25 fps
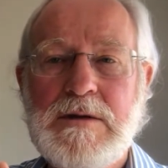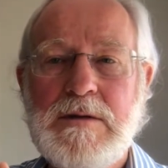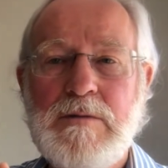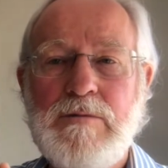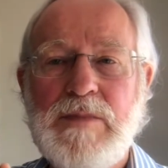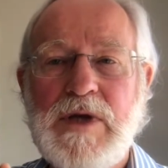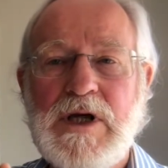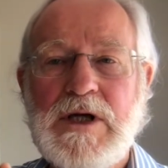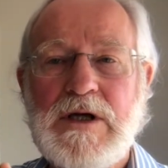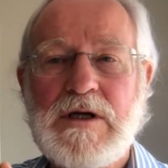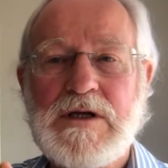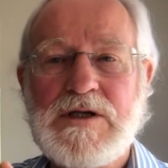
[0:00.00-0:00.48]

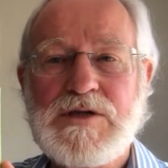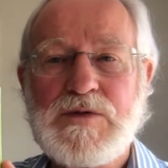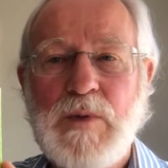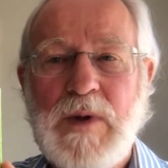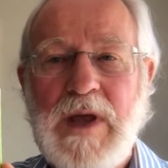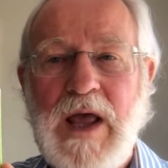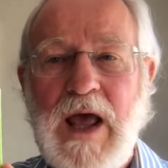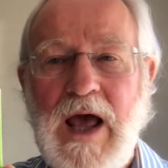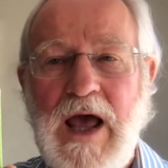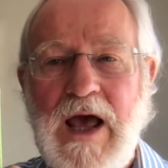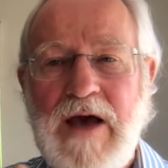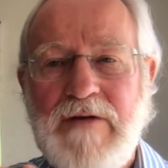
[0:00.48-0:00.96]
because we
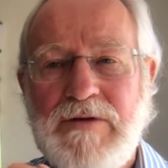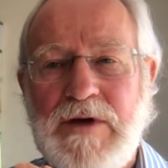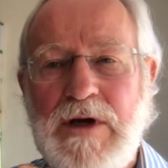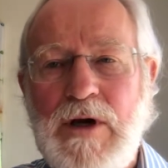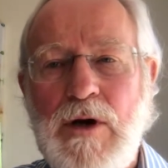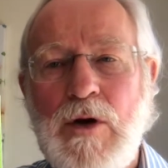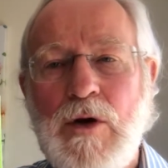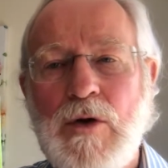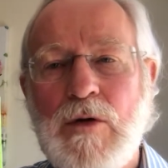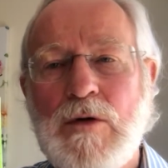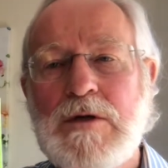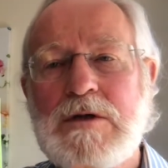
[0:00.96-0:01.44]
haven't
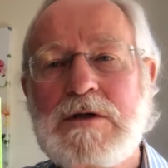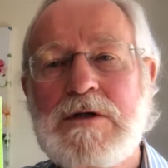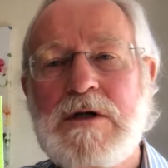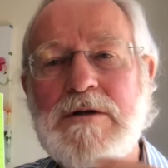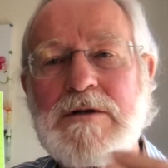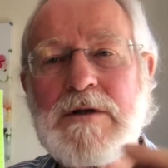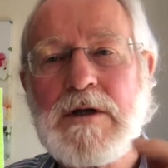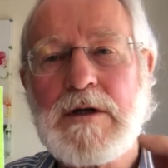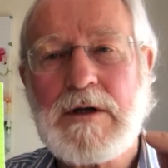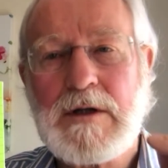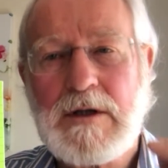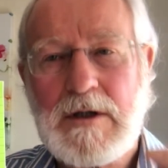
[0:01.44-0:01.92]
looked at
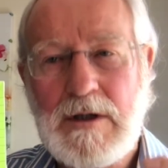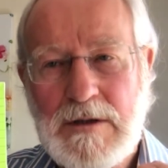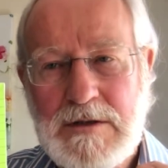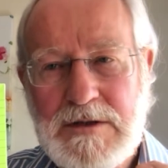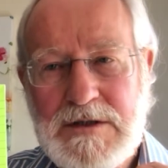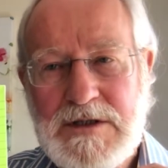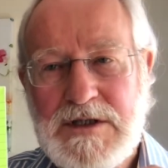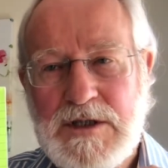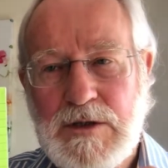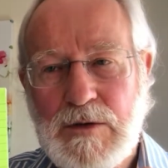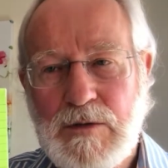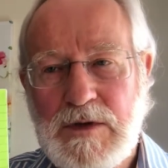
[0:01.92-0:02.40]
the
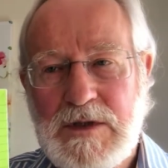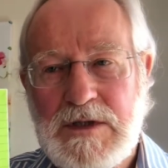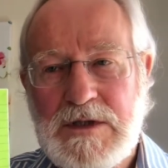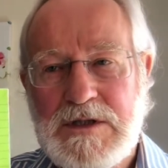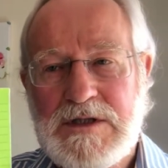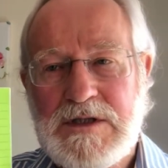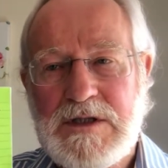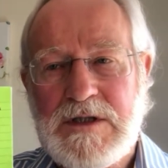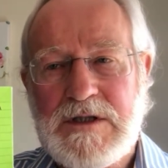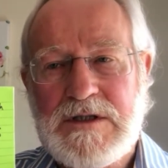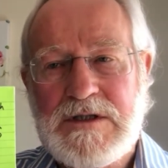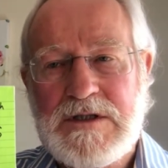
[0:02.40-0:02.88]

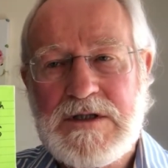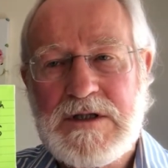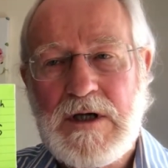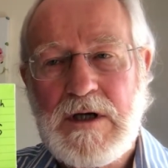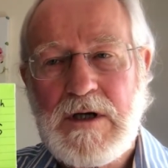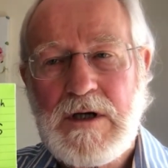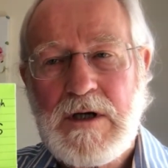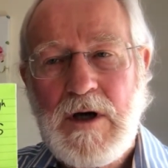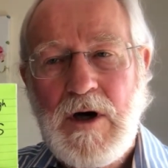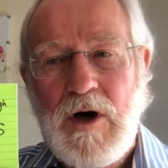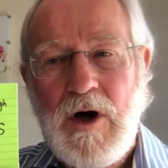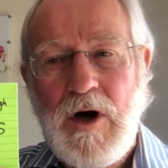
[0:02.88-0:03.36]
consequences
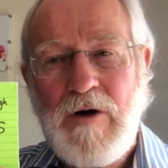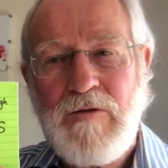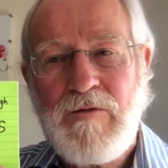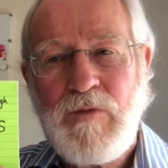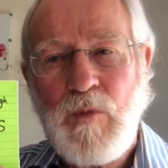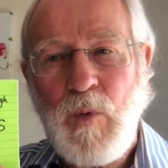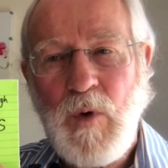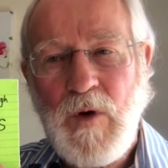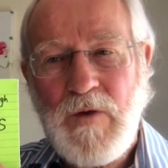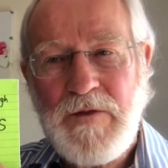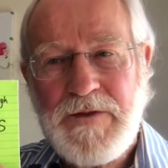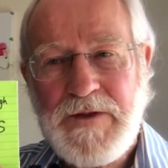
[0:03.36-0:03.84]
of
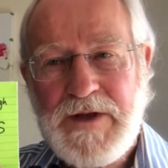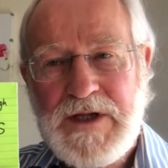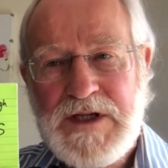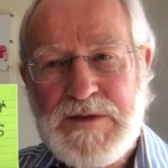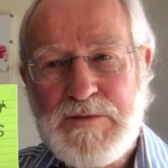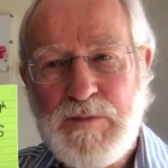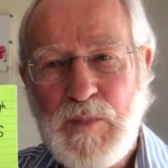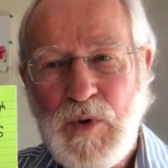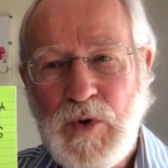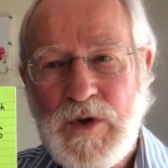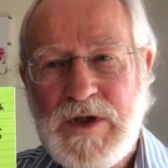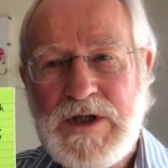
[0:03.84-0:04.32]
what these
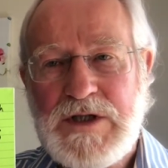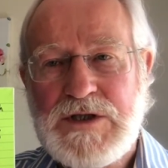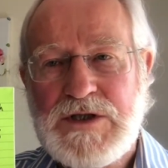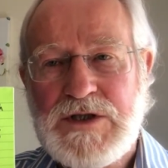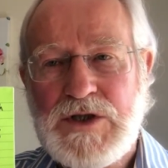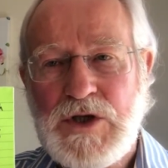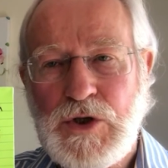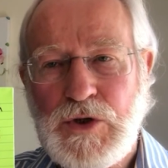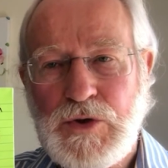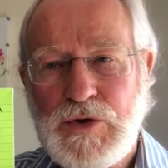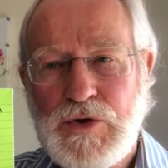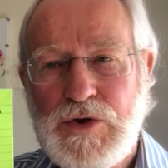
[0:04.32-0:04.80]
point
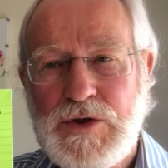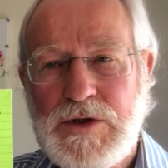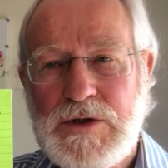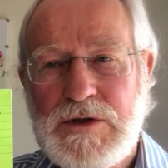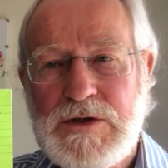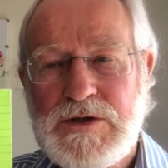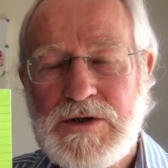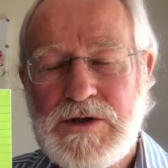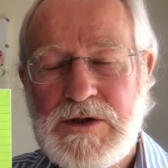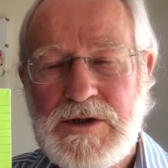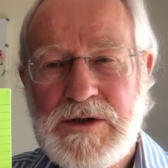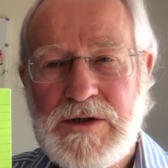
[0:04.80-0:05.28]

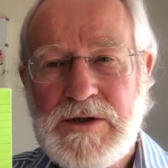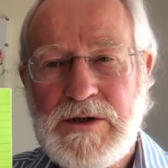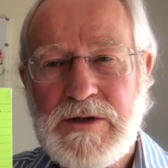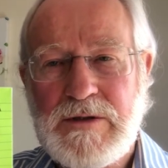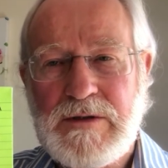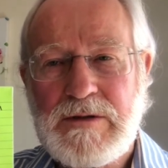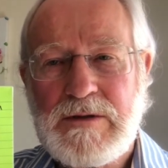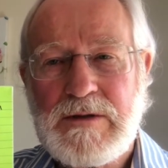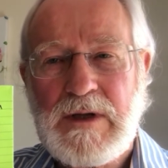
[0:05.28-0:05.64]
solutions do.